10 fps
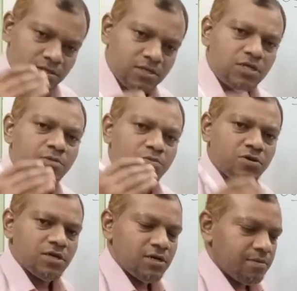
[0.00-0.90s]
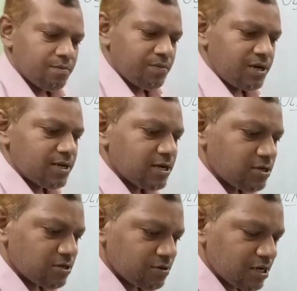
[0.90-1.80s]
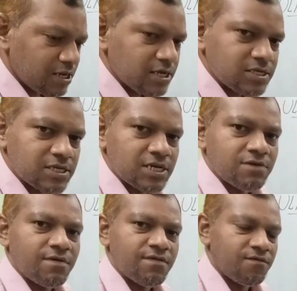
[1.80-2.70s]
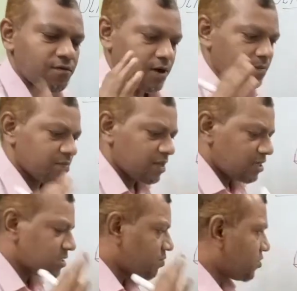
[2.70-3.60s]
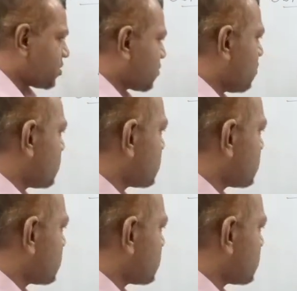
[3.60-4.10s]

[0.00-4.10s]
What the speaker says: deep to the medial cutaneous nerve of the forearm. That is about the course